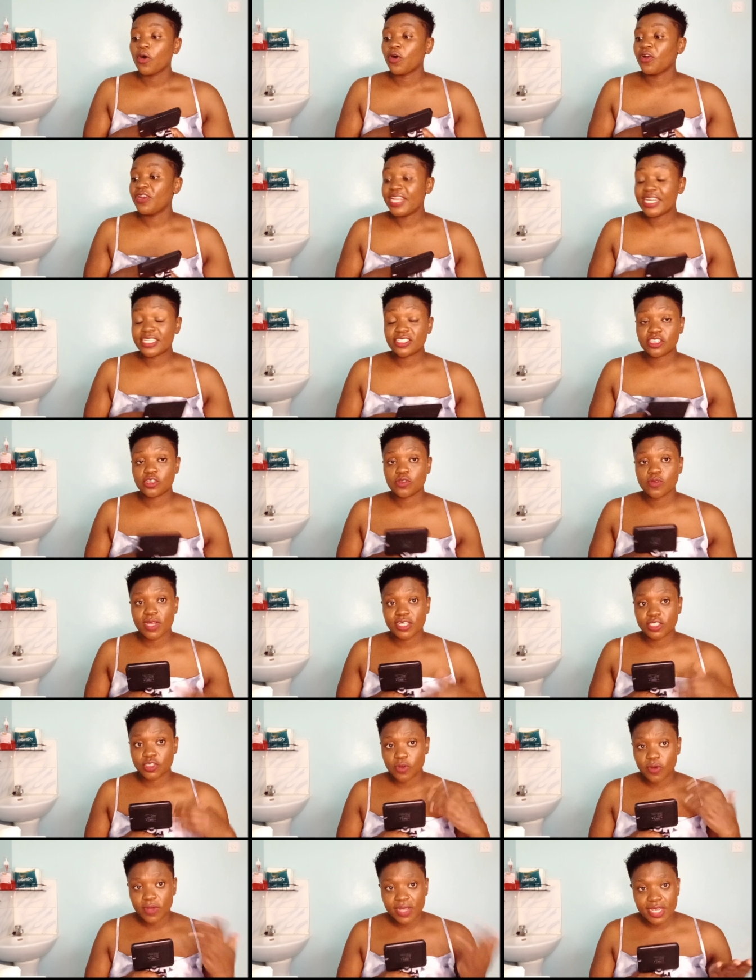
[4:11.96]
connect to a
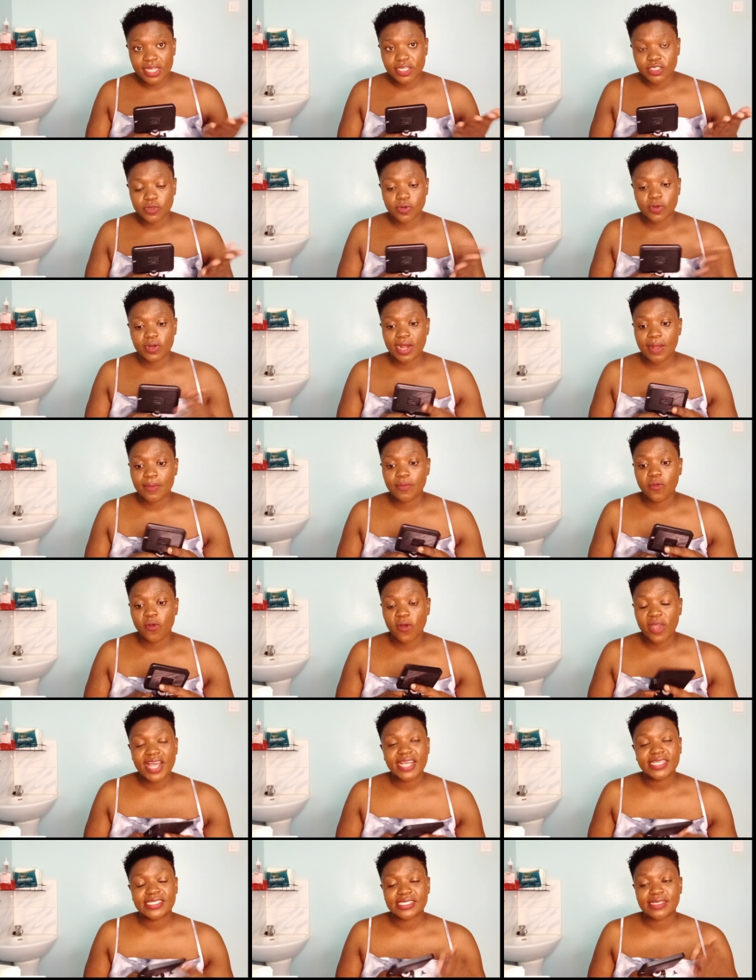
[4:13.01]
socket or i'm
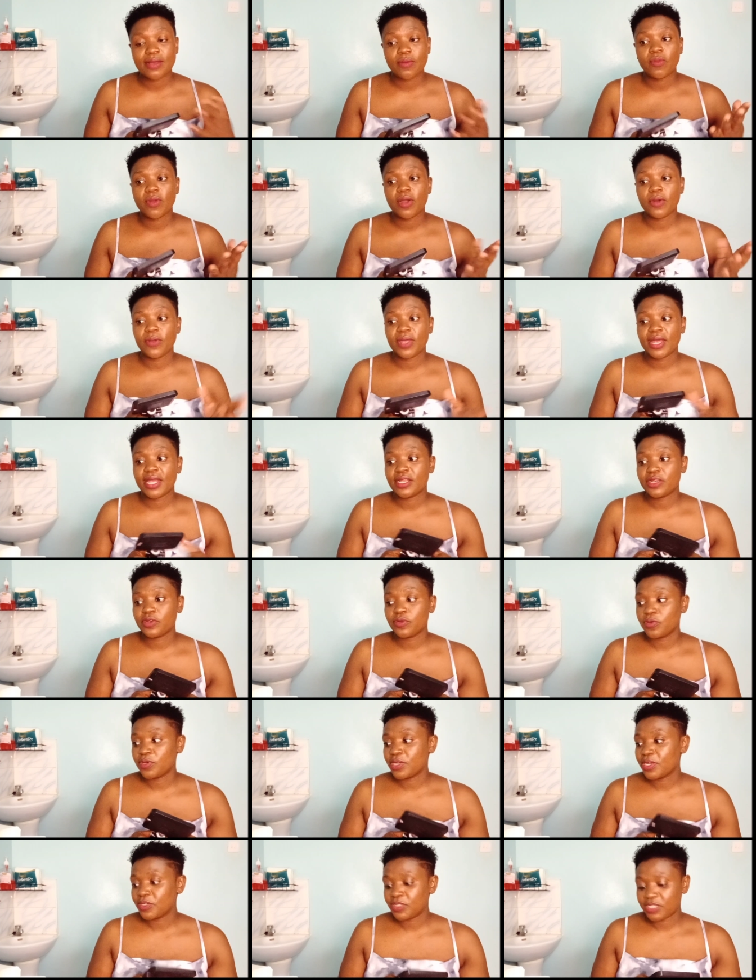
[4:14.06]
where somewhere where i
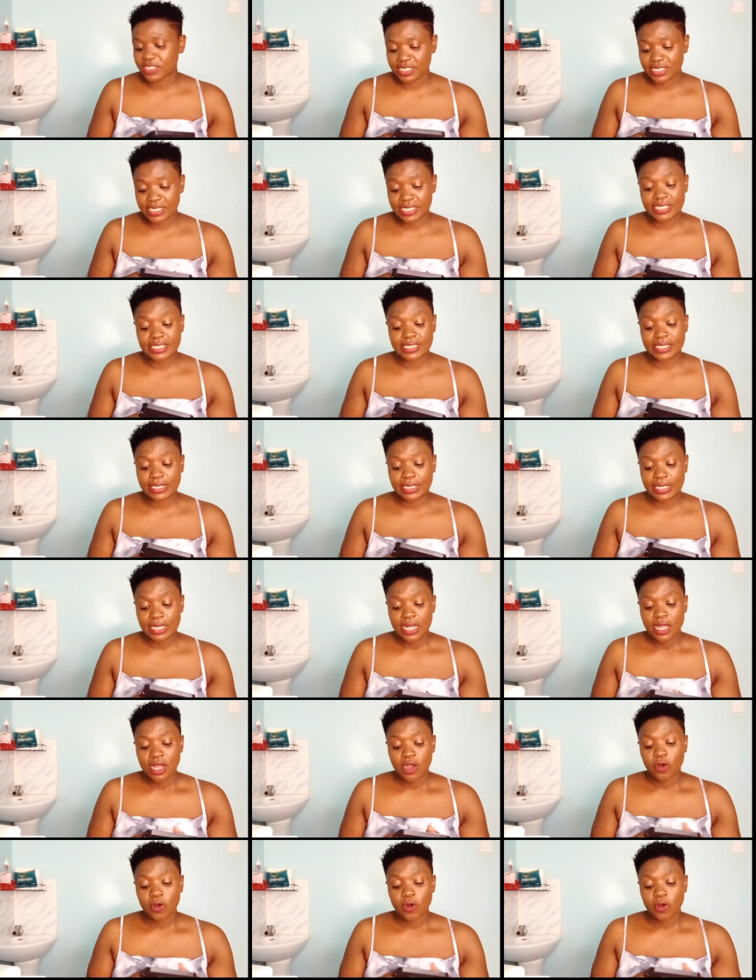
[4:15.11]
do not need uh,